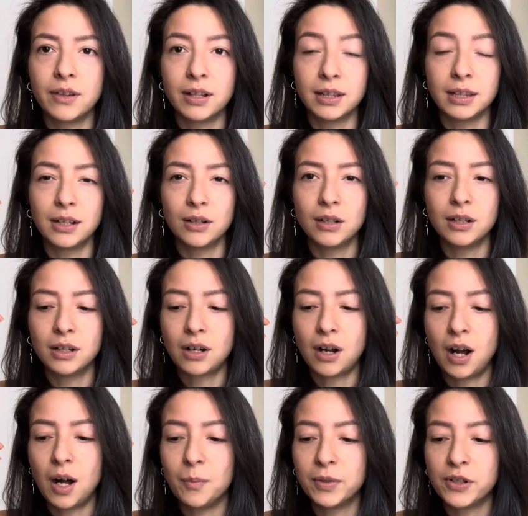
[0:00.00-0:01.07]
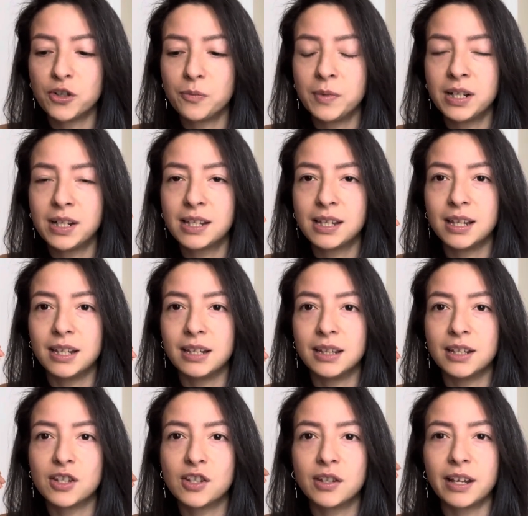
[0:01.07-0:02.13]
the little accomplishments and then this,